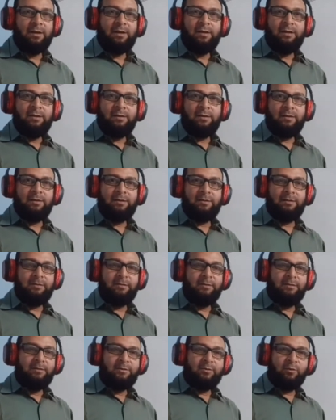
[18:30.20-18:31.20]
total
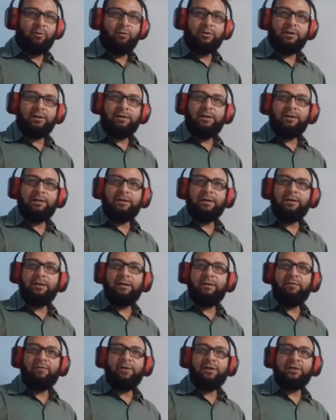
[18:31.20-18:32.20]
internal reflection of light.
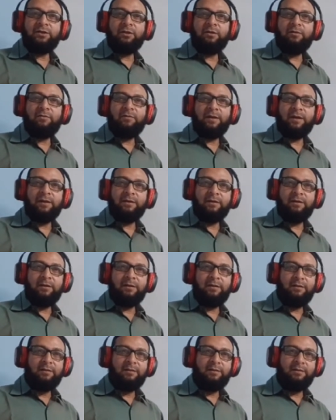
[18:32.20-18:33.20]

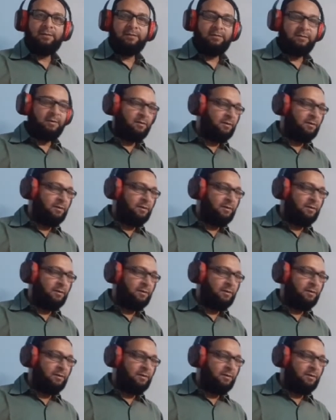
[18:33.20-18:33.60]
Understood?